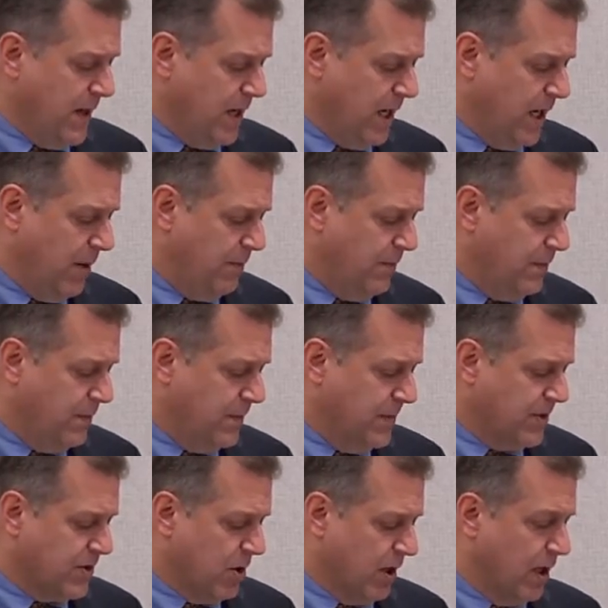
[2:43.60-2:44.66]
Um,
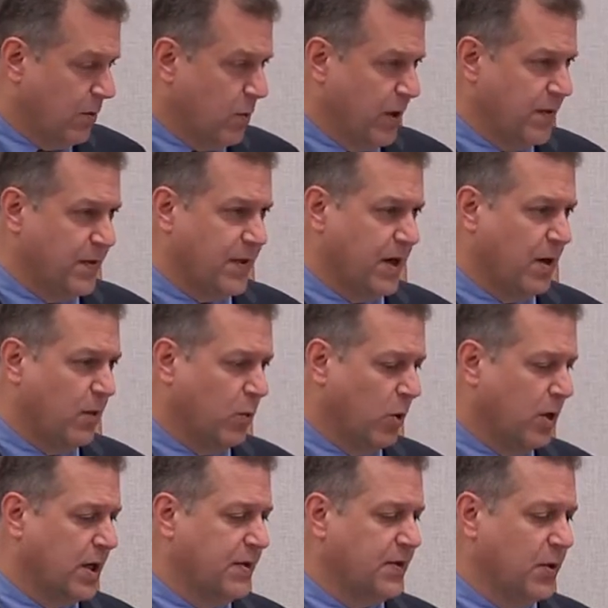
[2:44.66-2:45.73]
starting with uh,
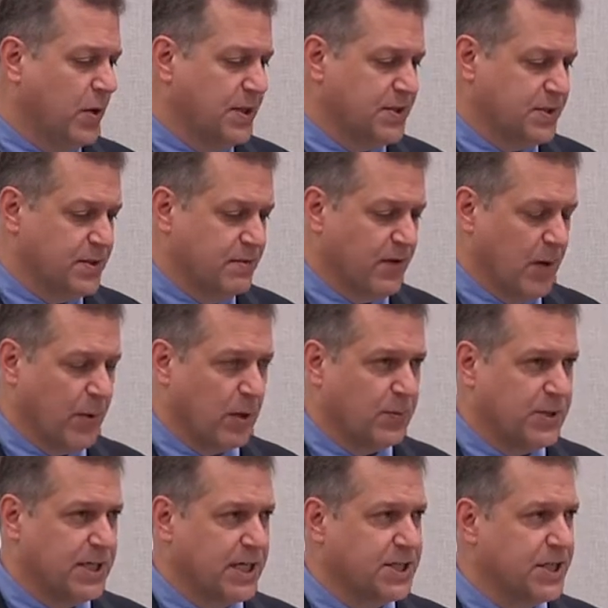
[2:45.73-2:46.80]
work at the U.S.
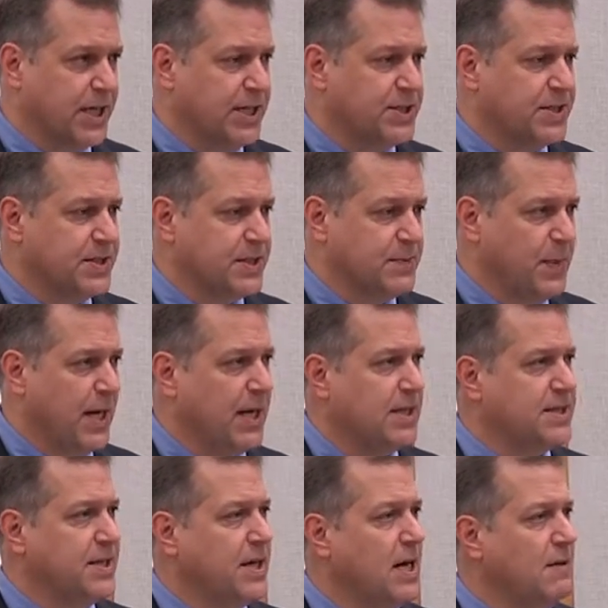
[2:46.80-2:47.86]
Environmental Protection Agency's
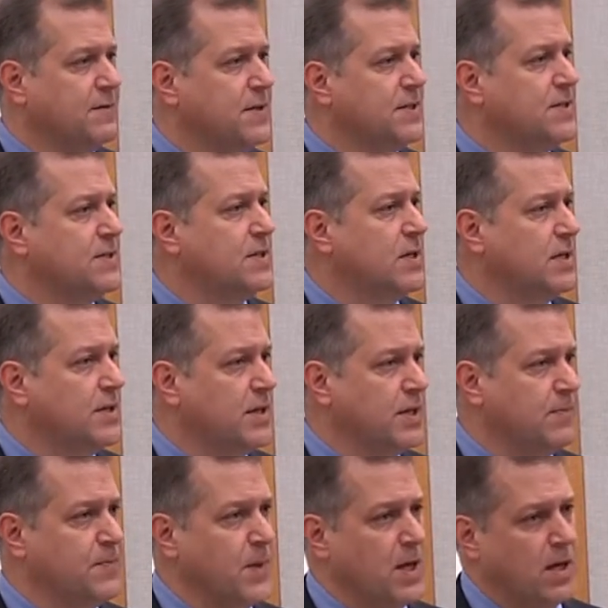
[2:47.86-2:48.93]
Policy Office on
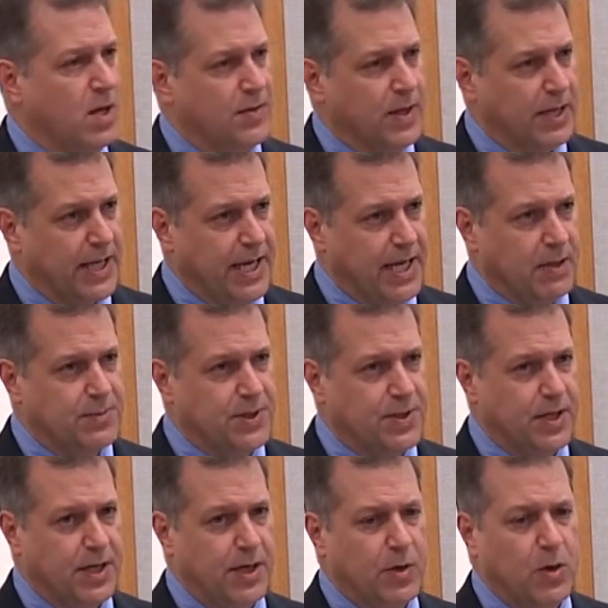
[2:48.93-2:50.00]
the the lead up to
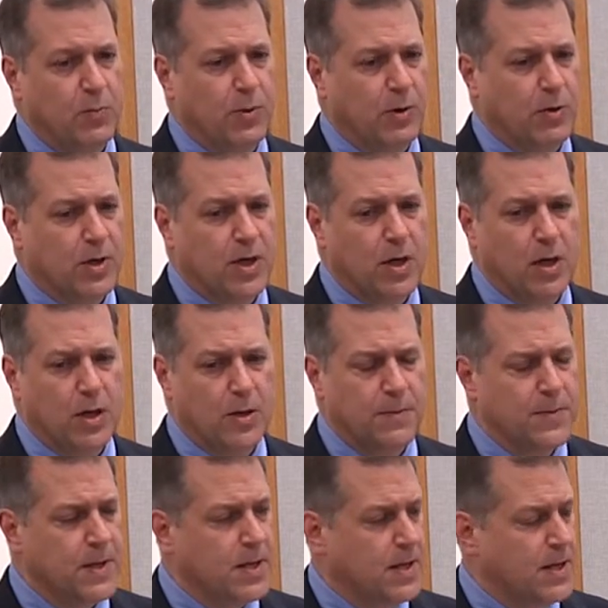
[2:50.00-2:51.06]
the Kyoto
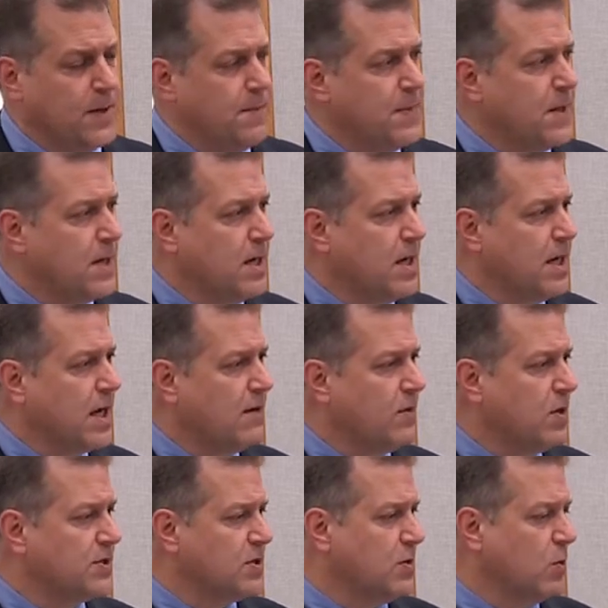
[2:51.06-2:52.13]
Protocol. Um,
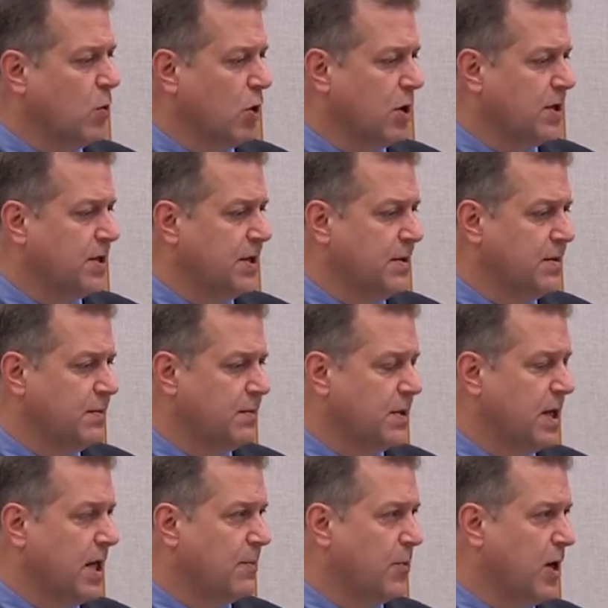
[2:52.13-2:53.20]
also worked in
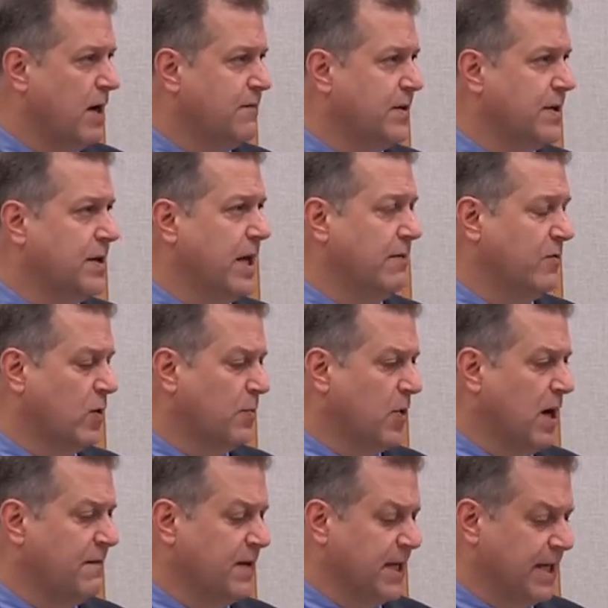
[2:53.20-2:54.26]
nonprofit and
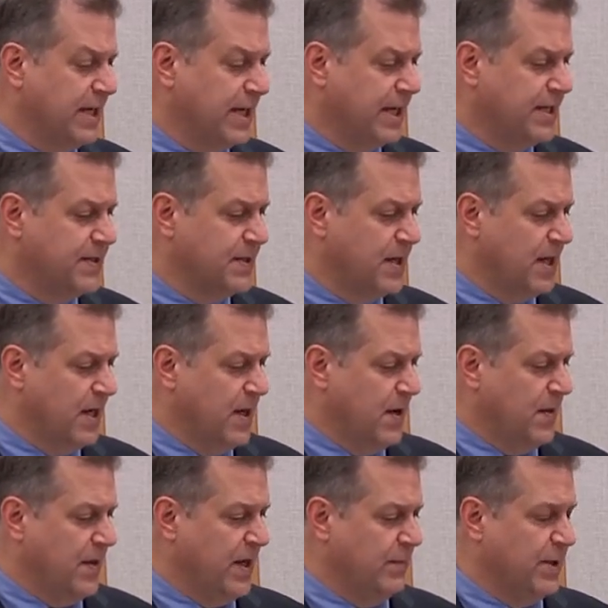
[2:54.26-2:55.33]
for-profit entities
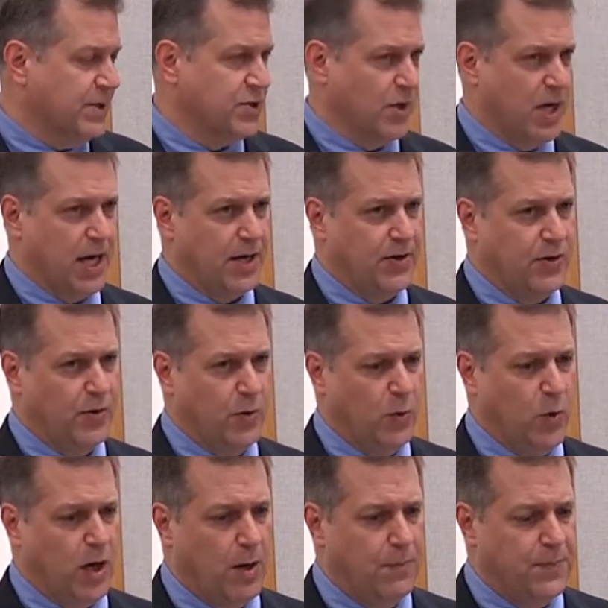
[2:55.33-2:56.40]
that have been trying
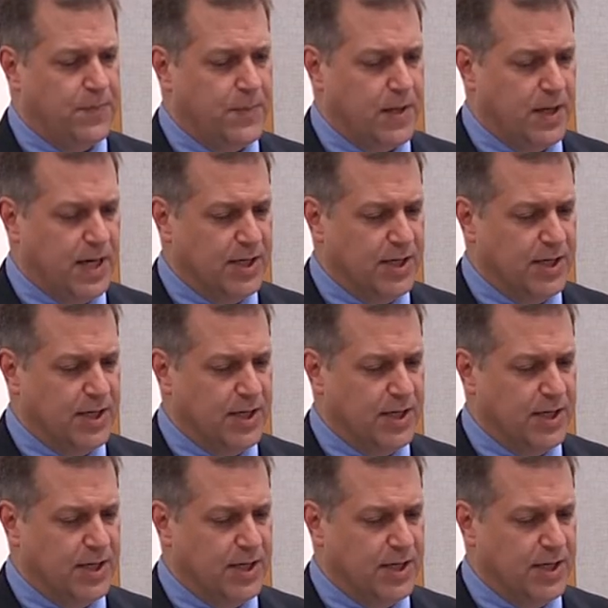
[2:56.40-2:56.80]
to um,